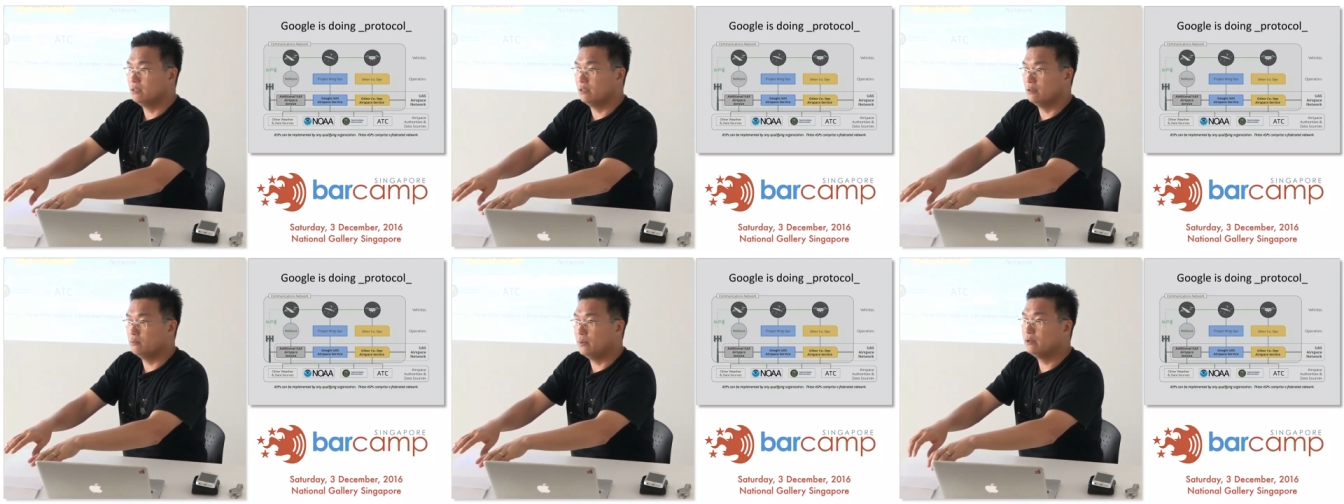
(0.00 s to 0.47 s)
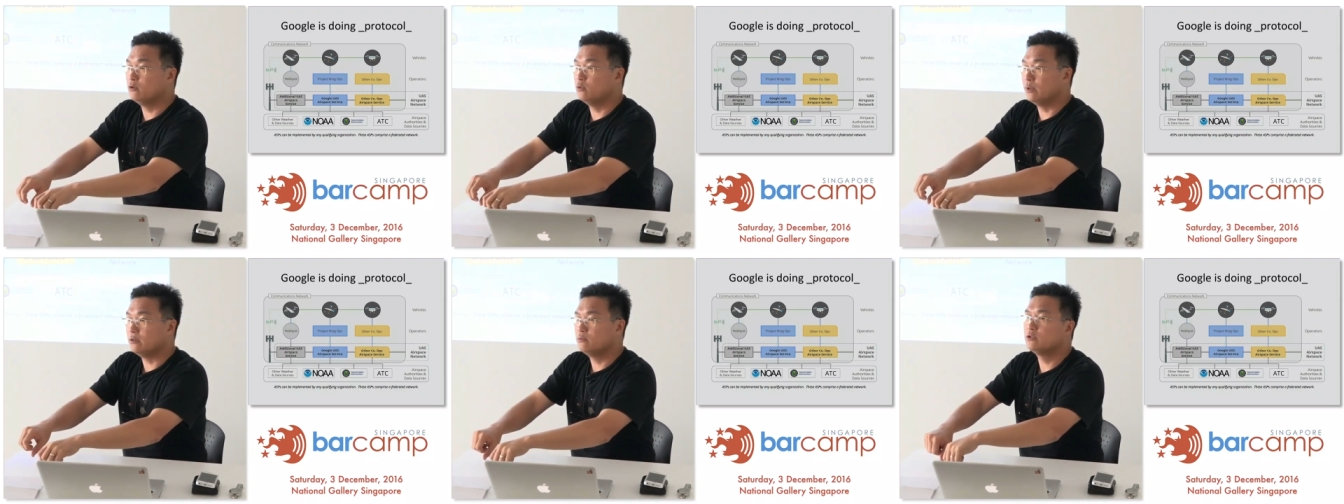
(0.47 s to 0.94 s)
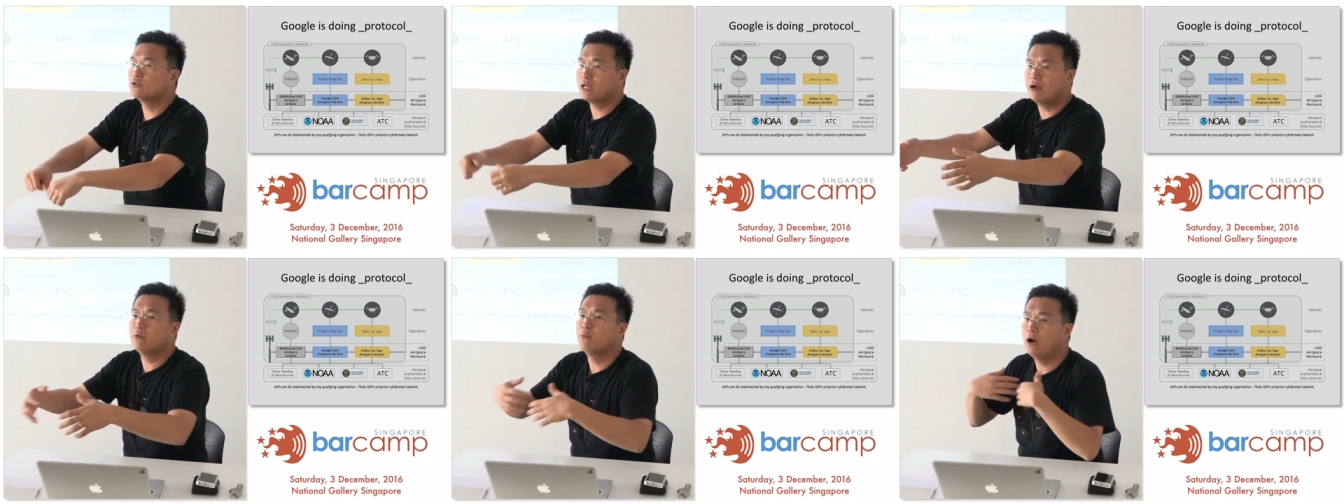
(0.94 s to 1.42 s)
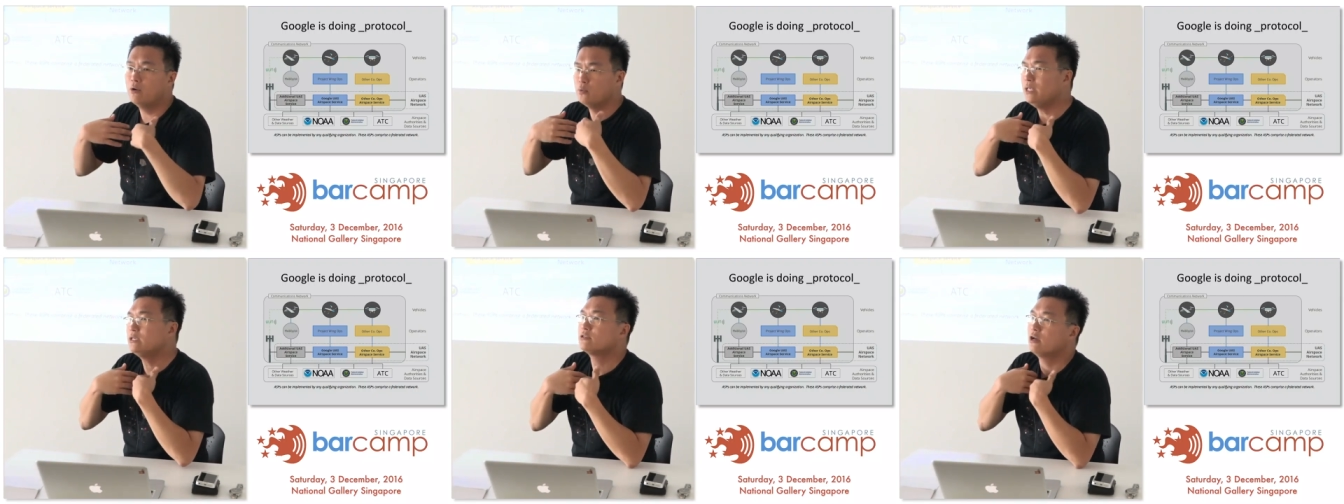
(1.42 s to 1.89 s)
of uh, way to do it, which is kind of how
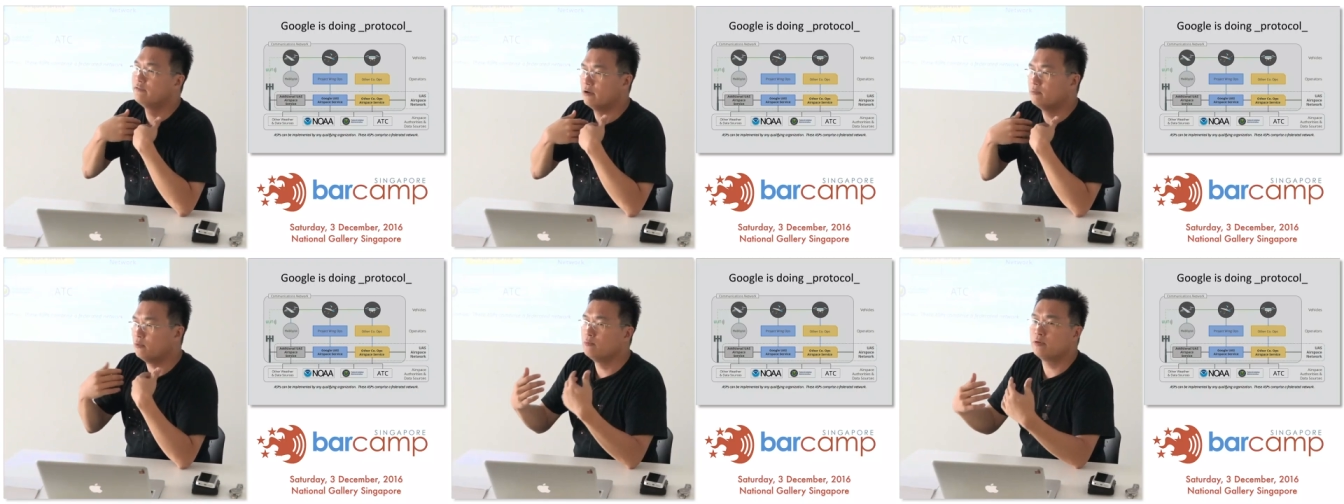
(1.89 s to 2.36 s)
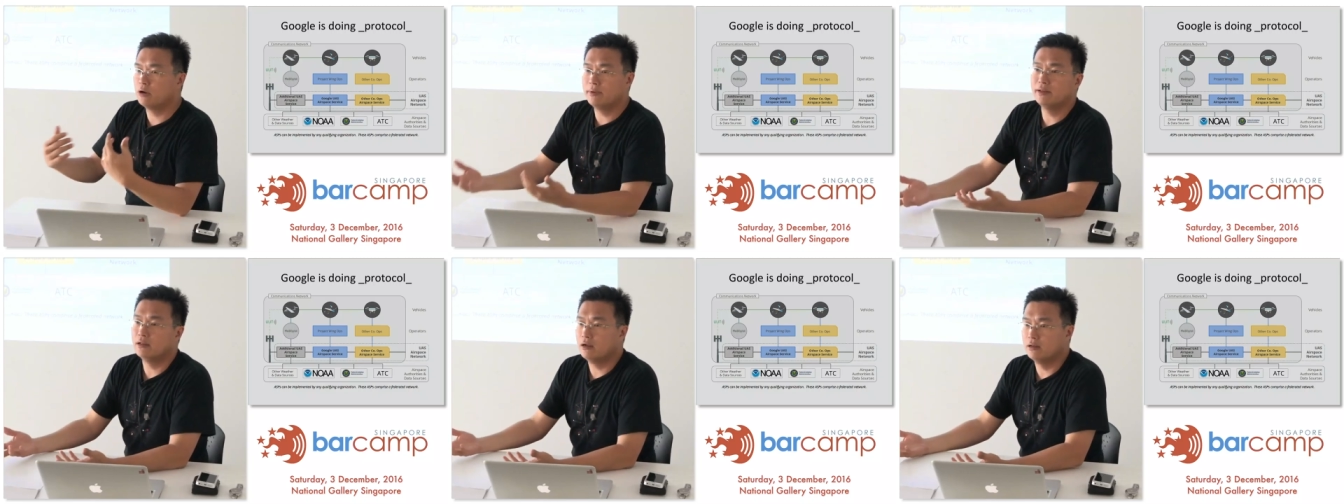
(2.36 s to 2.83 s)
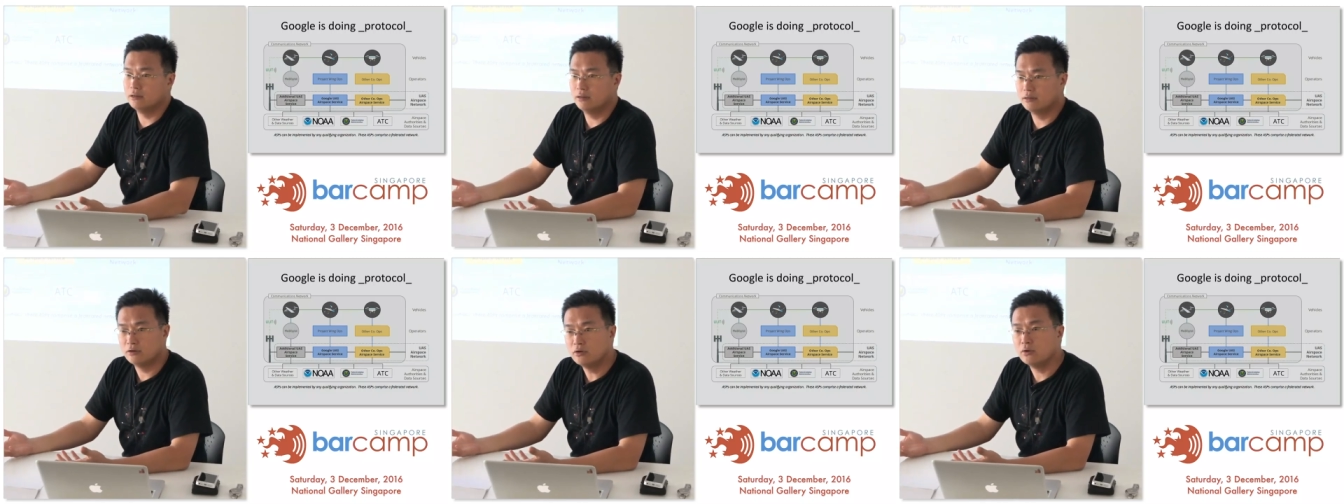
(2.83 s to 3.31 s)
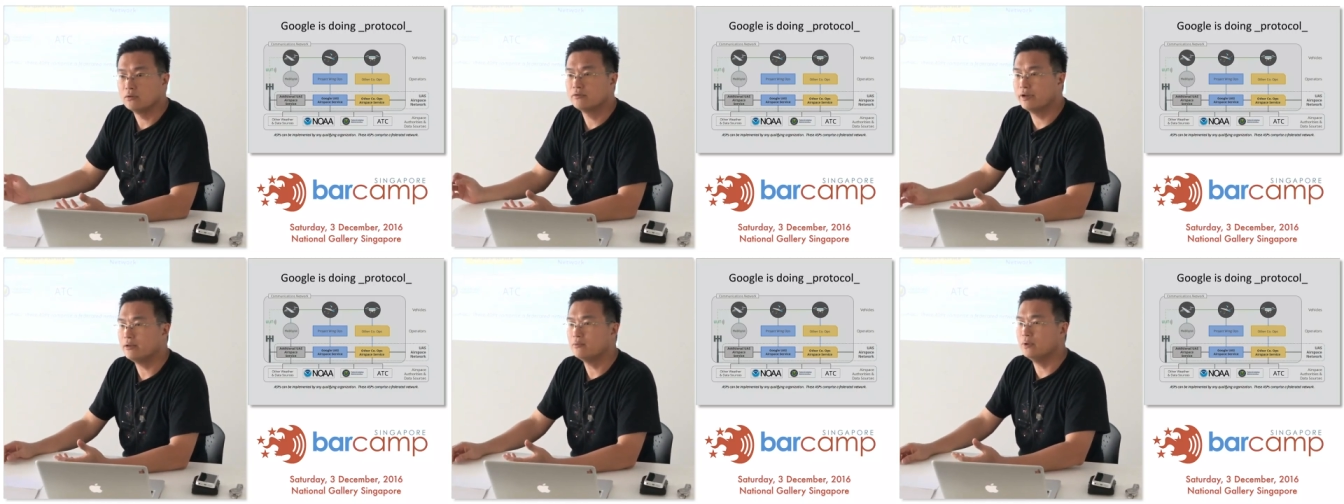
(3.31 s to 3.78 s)
we solve our own problem on, on the road,
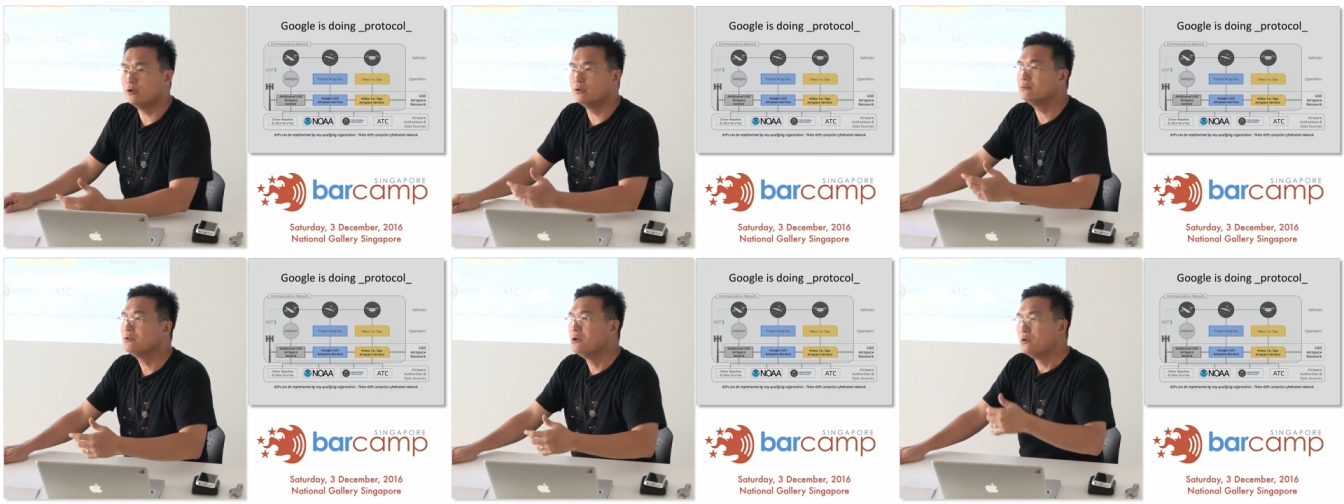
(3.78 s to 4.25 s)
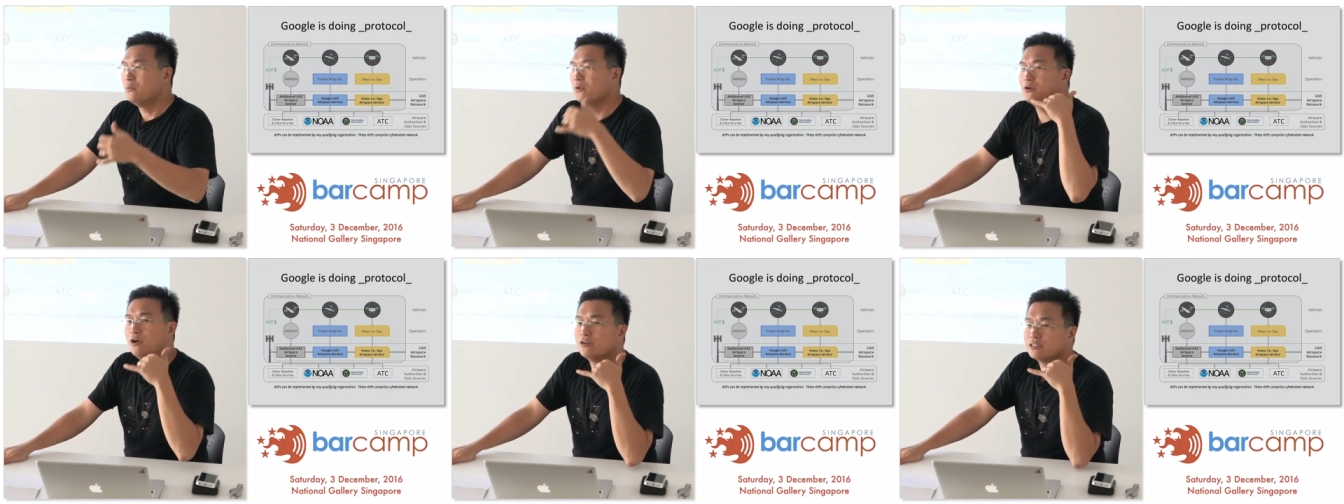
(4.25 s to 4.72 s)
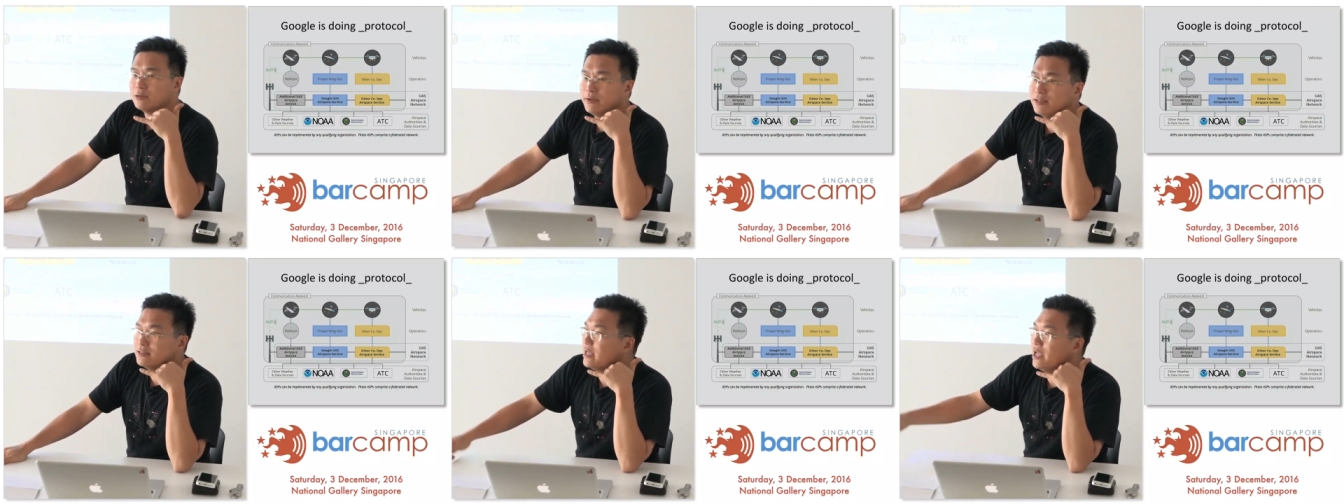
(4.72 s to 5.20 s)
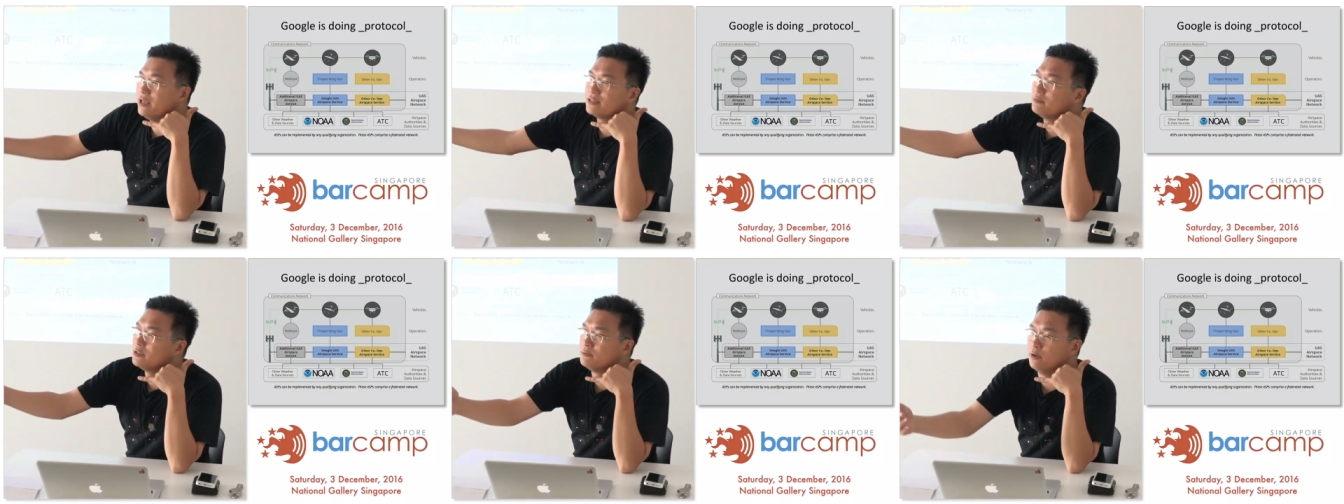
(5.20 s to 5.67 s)
right? We don't, we don't call somebody and say, hey,
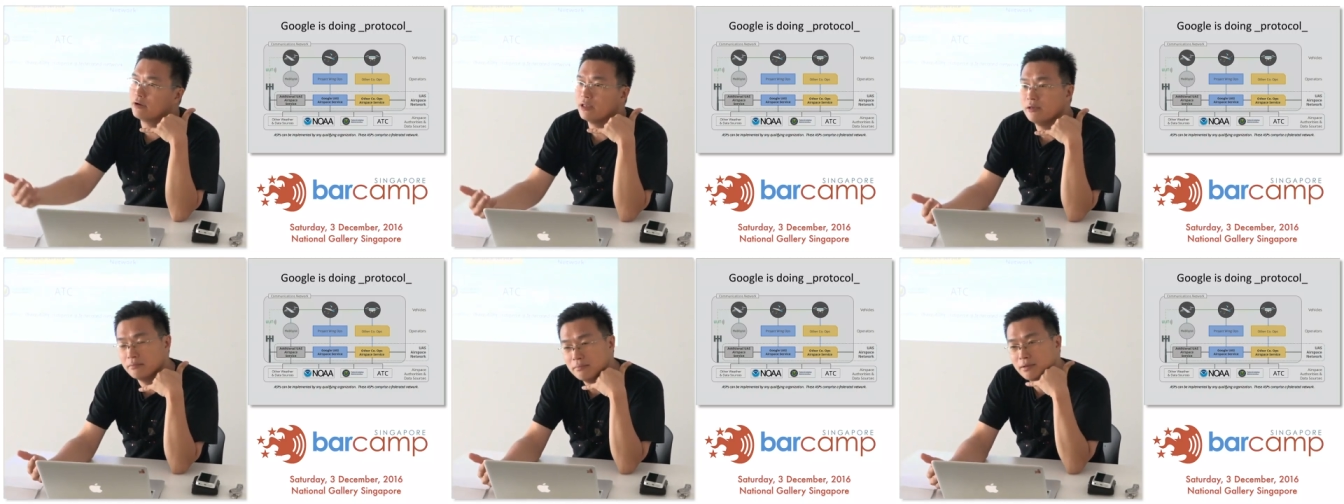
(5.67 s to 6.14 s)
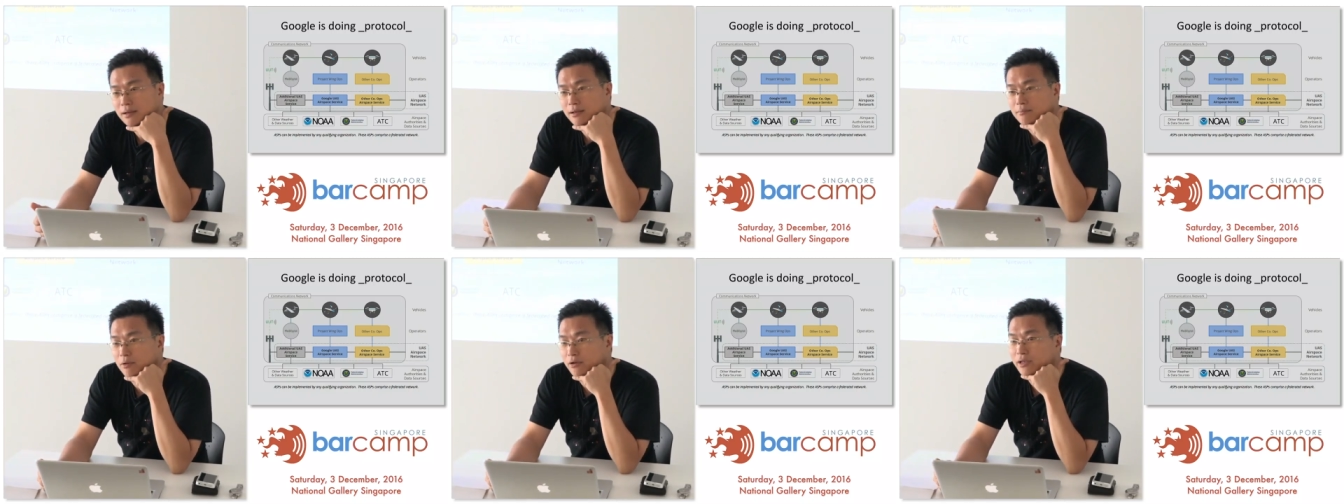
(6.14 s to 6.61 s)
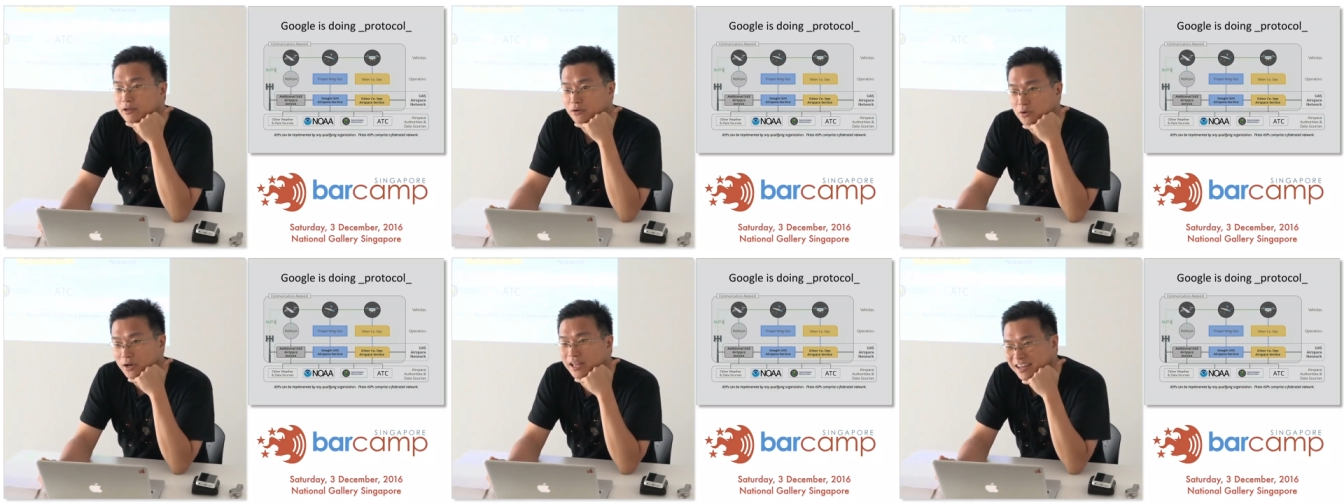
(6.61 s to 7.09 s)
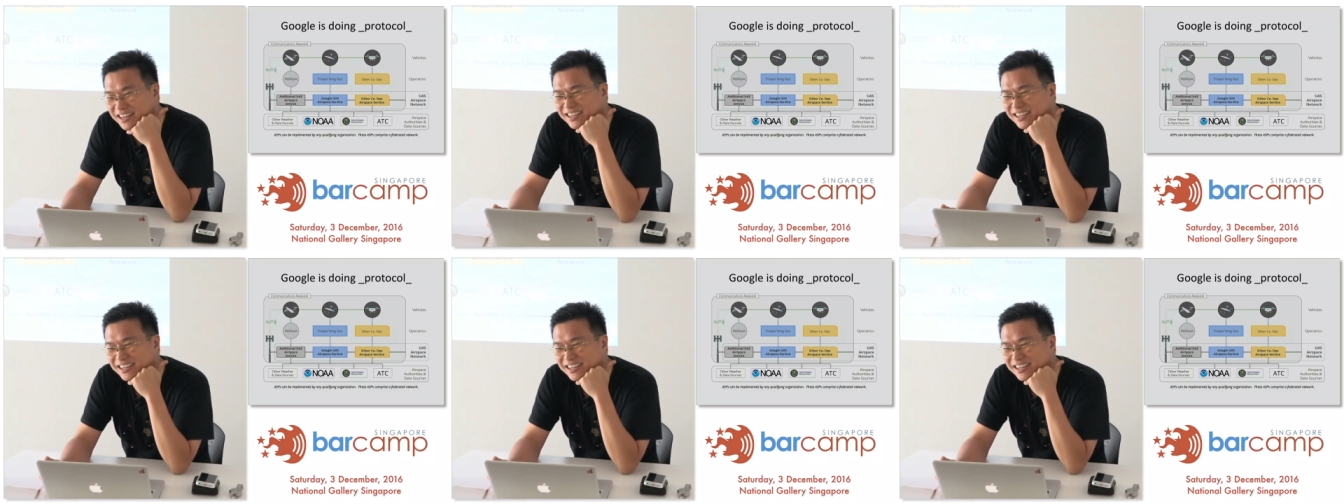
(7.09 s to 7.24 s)
somebody's blocking, blocking the road,